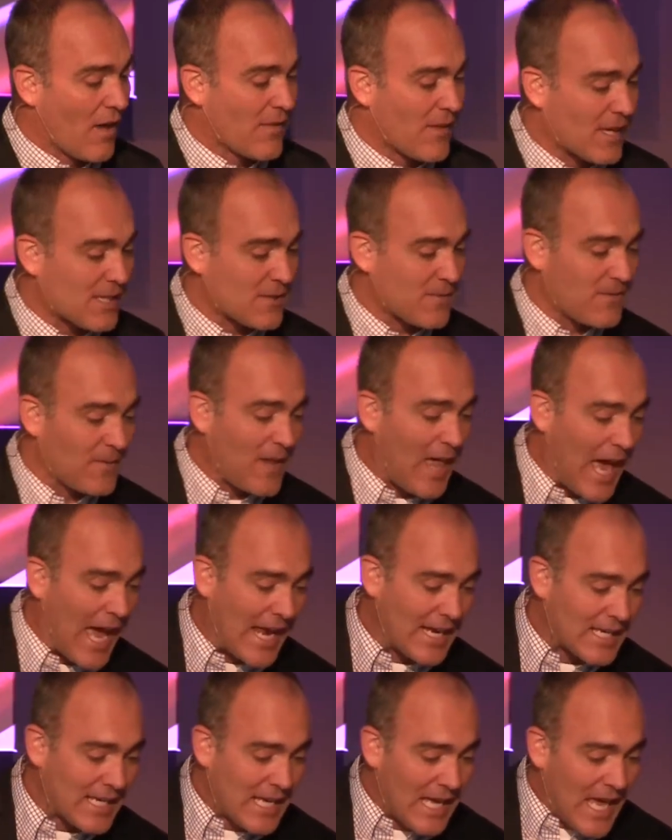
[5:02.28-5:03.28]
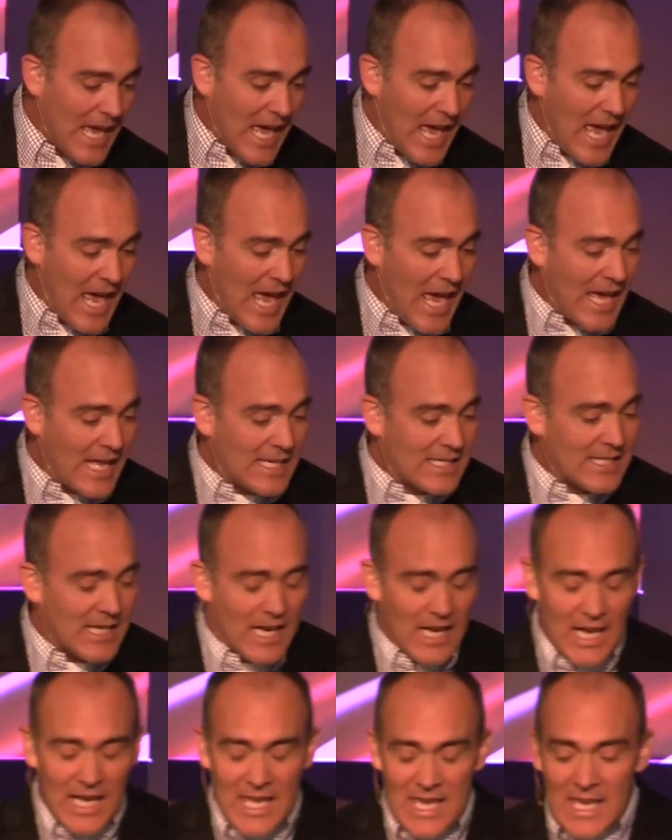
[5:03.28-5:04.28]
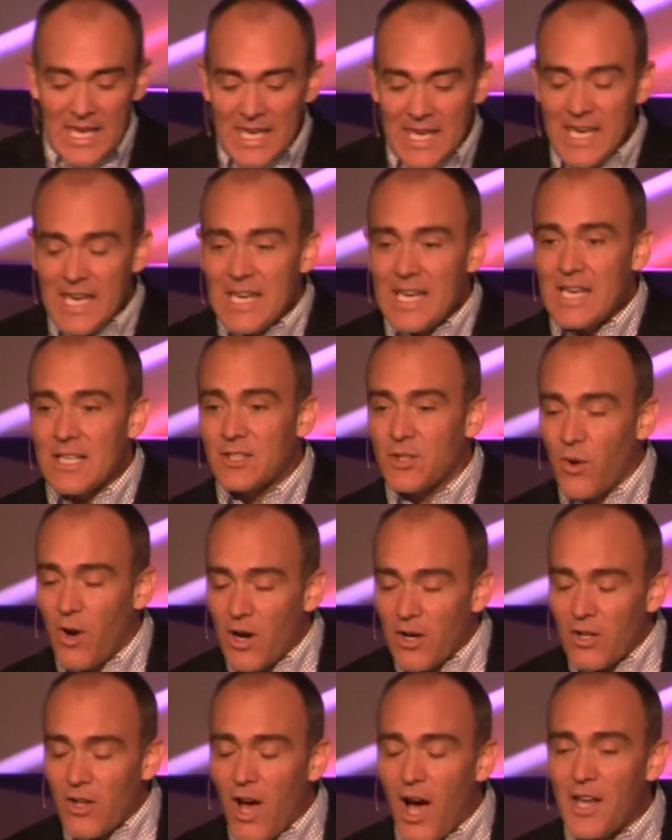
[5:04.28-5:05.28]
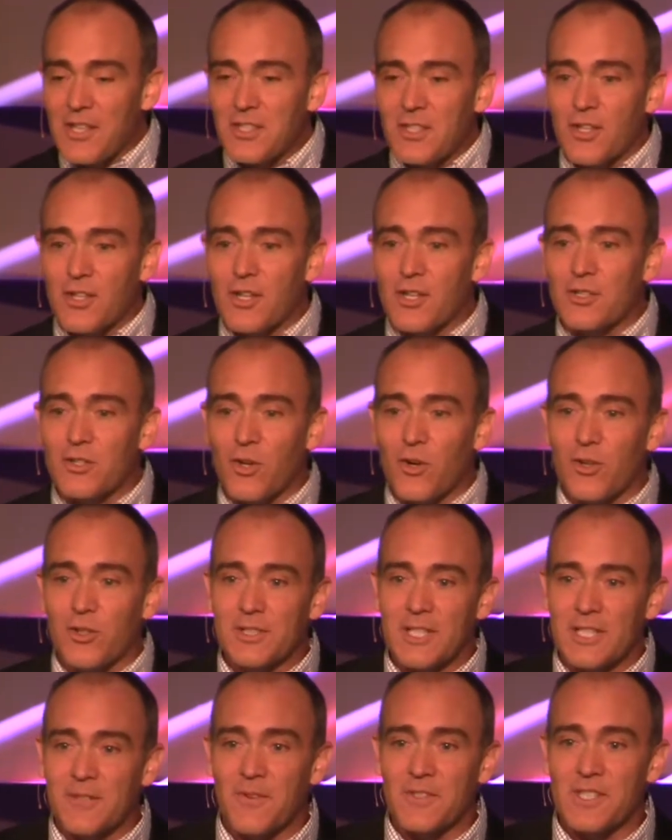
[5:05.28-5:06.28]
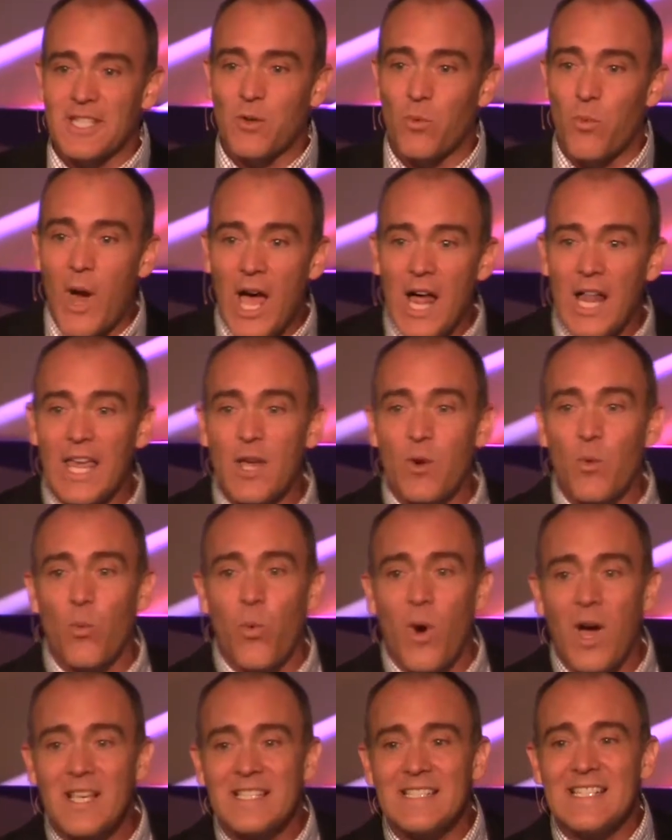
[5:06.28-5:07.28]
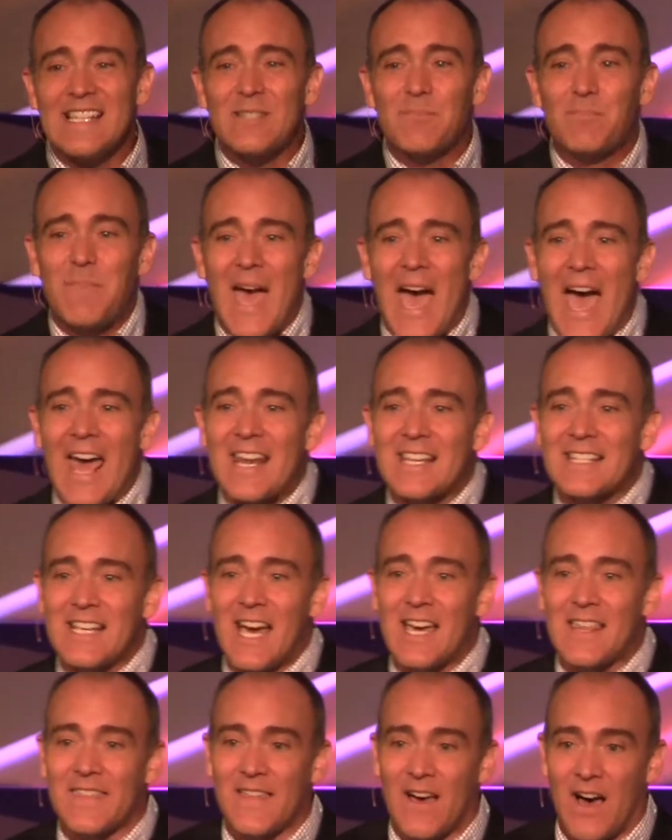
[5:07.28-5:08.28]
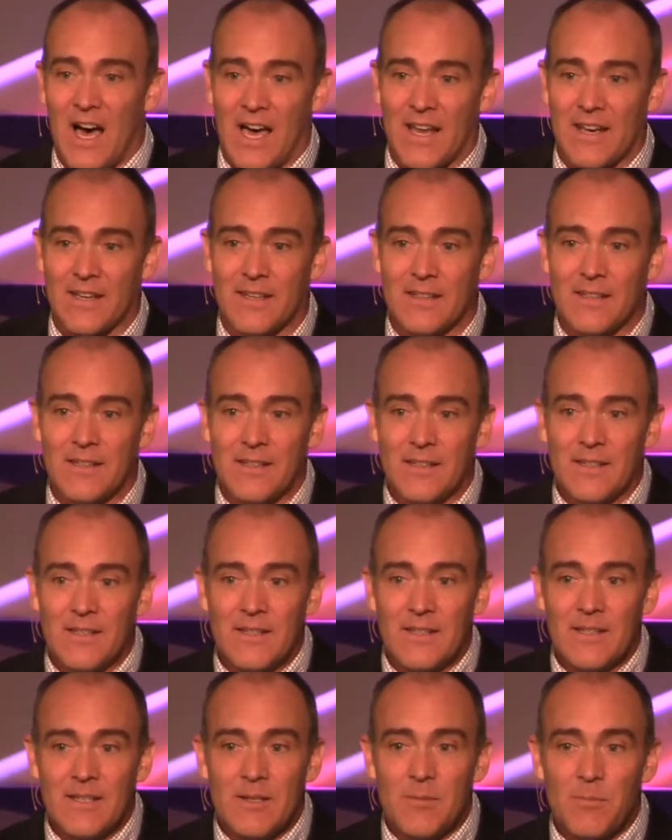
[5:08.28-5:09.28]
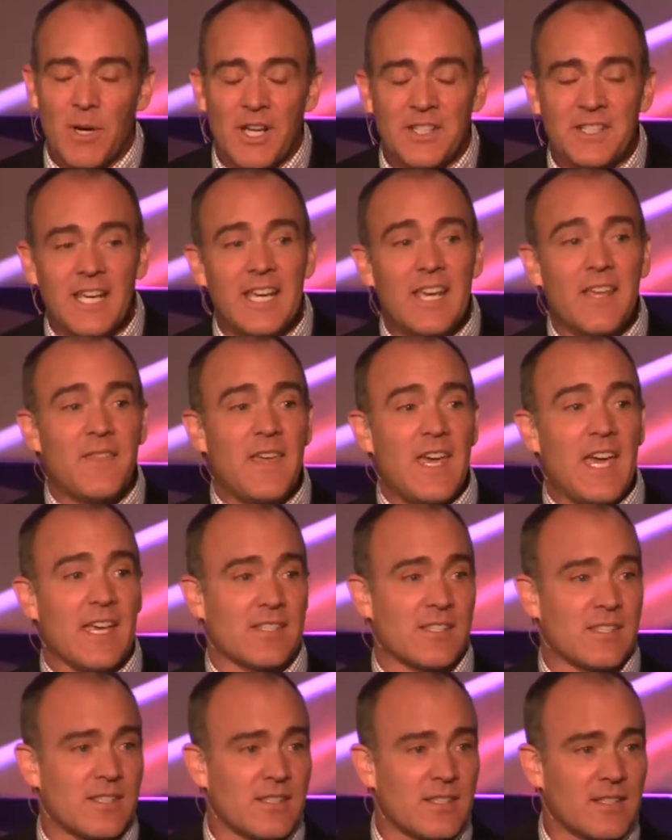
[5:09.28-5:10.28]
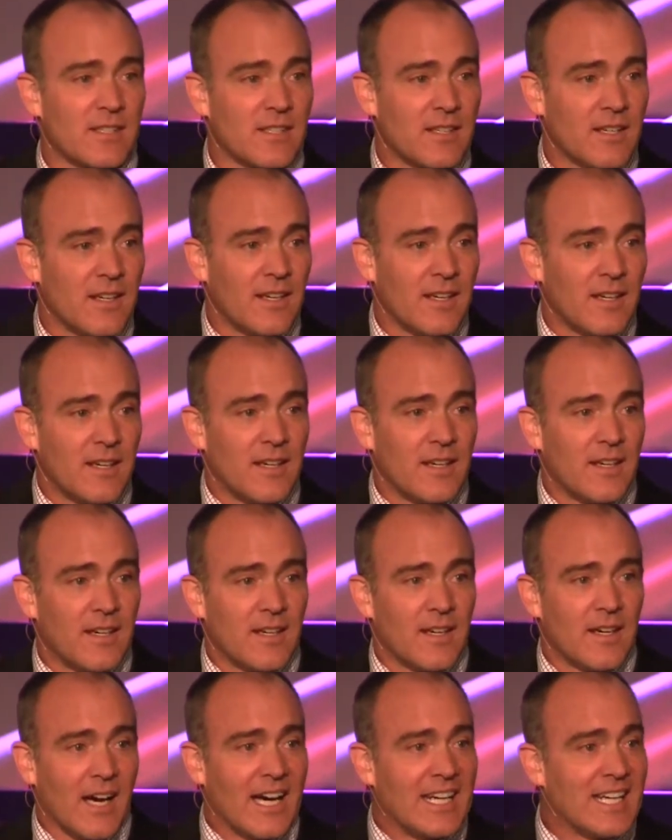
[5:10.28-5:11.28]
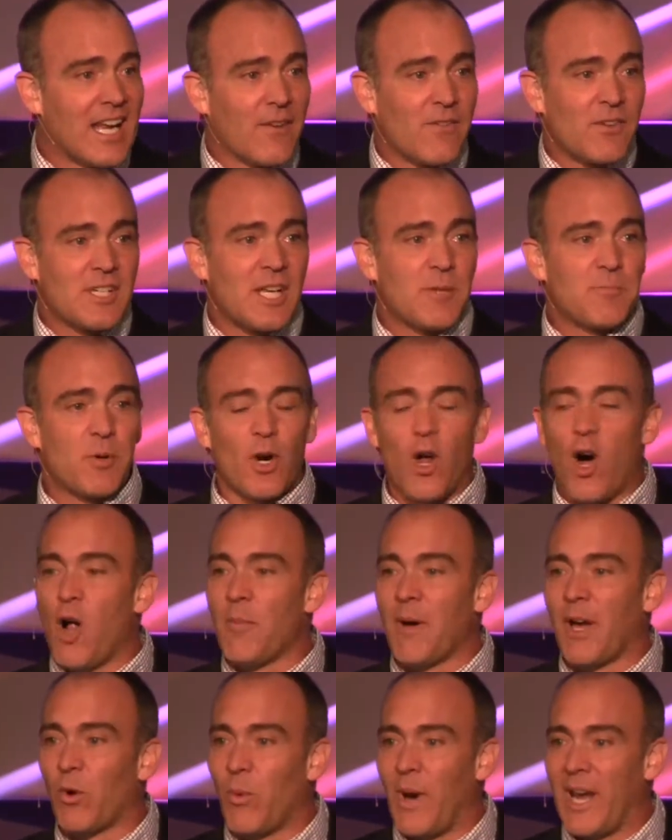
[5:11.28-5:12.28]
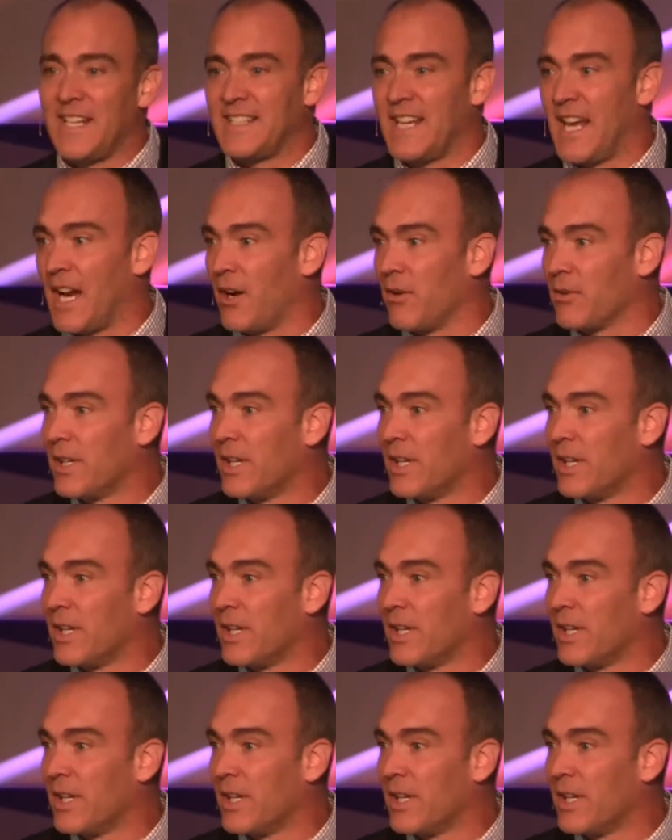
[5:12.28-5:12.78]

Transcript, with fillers: this flight. And uh, he, so Uncle Oscar told his friends, he said, Well, it wasn't as bad as I thought. But I'll tell you this I never did put all my weight down.